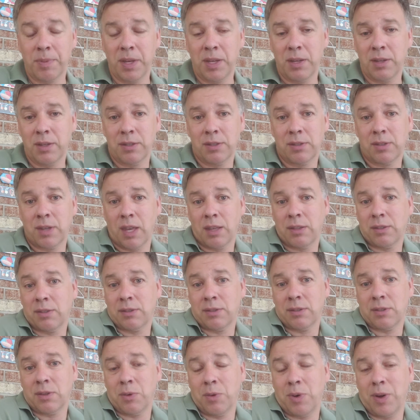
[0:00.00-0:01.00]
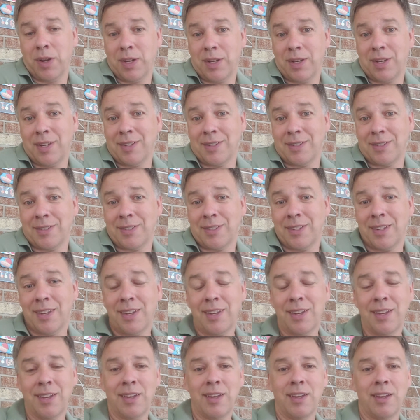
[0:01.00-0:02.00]
because that's the way it is.
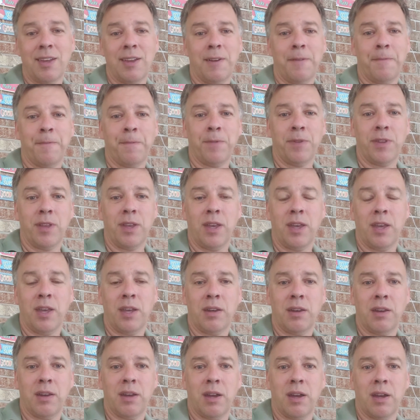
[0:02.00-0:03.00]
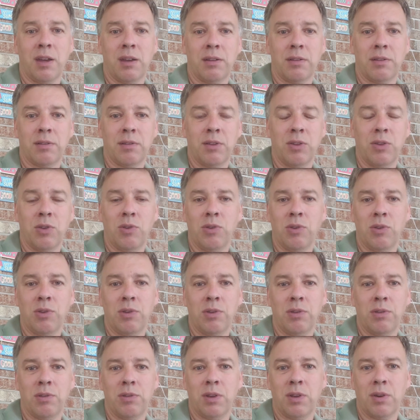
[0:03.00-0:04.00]
And
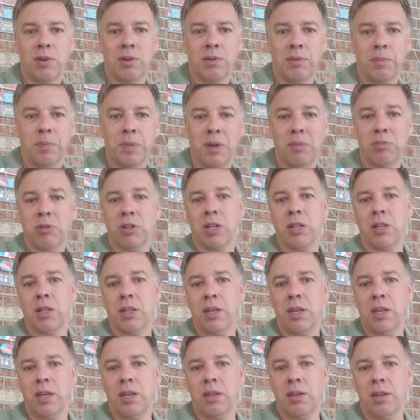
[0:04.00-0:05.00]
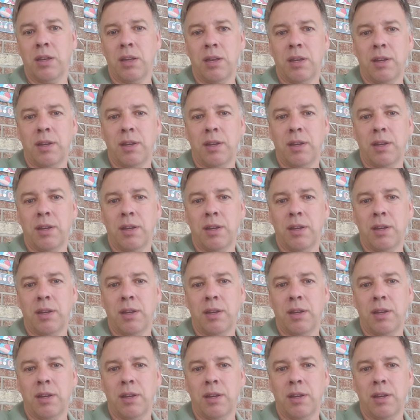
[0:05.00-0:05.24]
biblically,